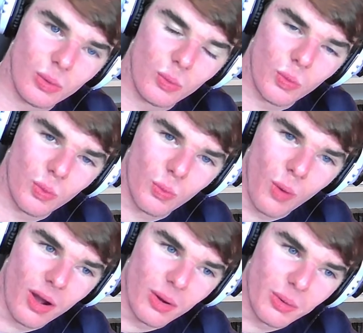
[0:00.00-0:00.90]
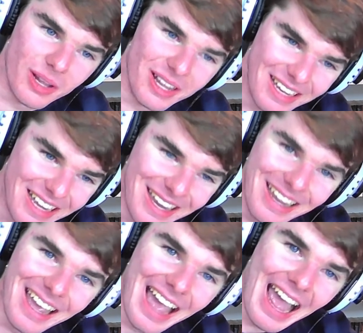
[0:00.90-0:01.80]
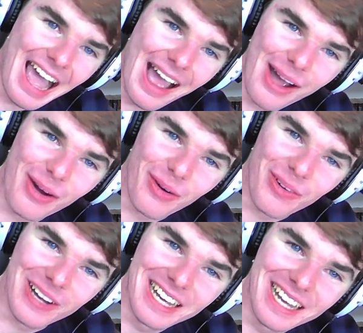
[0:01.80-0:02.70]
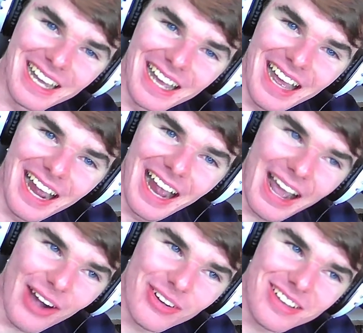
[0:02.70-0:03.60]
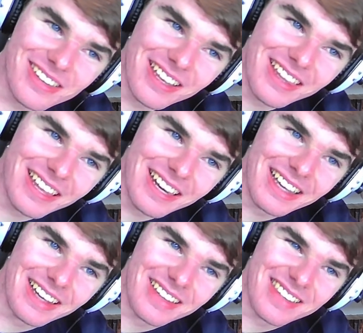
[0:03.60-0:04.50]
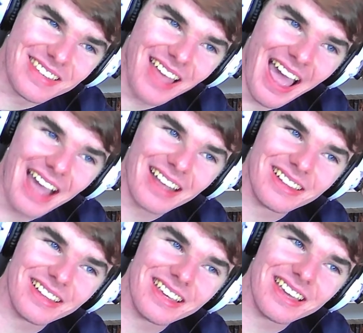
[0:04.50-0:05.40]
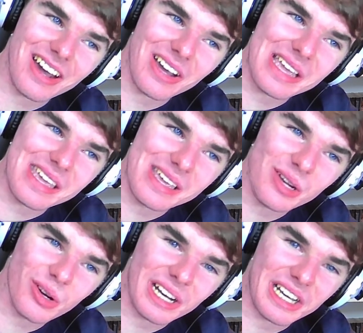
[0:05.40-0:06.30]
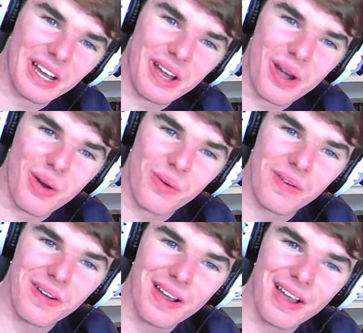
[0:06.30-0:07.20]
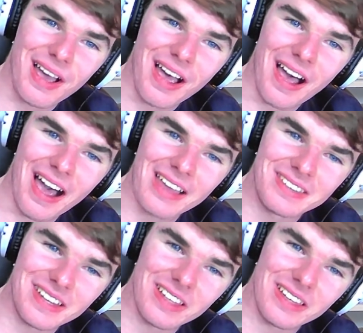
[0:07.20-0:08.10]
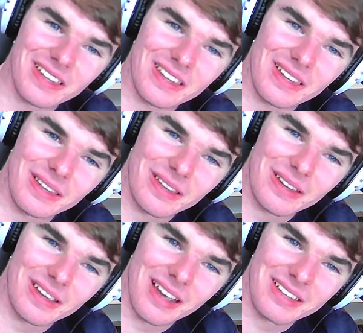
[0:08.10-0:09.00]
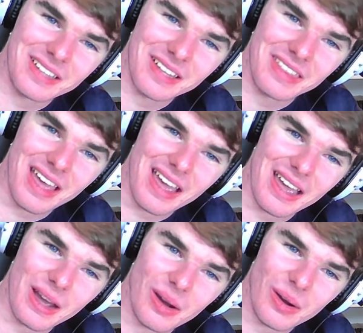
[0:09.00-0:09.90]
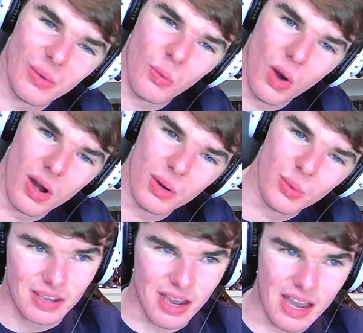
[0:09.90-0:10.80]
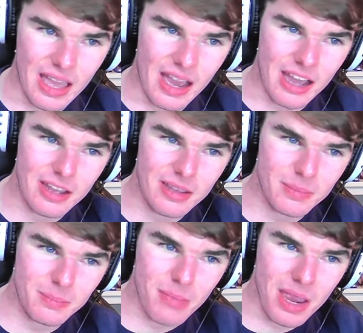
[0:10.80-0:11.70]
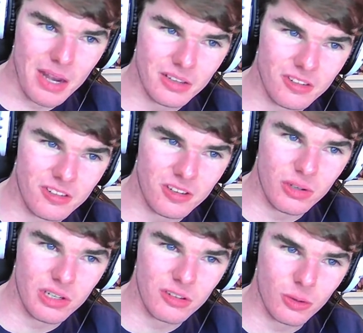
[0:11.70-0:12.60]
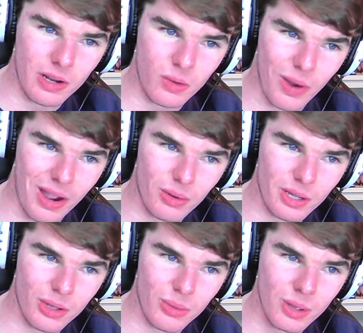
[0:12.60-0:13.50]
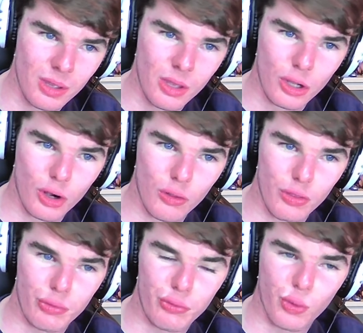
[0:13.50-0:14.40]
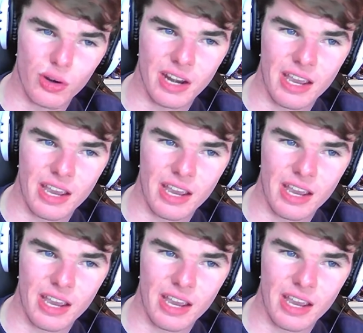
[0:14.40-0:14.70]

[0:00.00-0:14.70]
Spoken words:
Whoa. How is it that exactly a year ago... I did that. Whoa. I made a series quite a while ago called the Fortnite